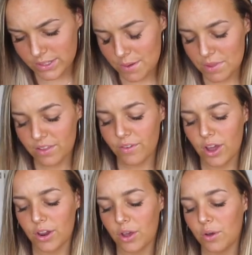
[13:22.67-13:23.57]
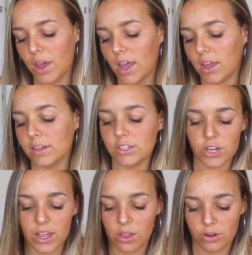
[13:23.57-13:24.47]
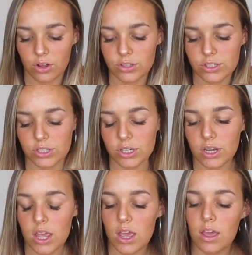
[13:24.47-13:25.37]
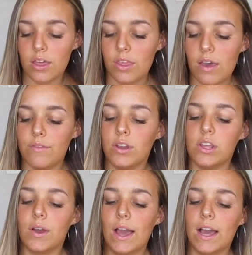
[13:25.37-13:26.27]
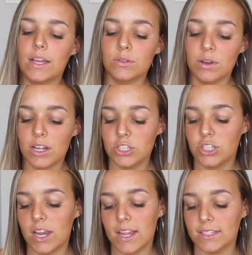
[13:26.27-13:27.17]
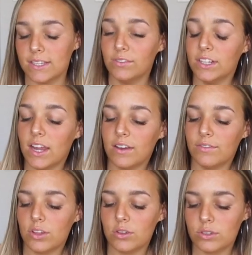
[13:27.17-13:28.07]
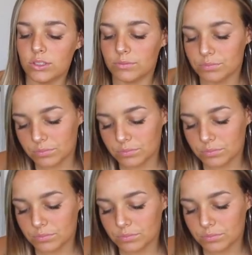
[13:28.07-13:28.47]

Demi Lovato and DJ Khaled concert. That video has 179 views,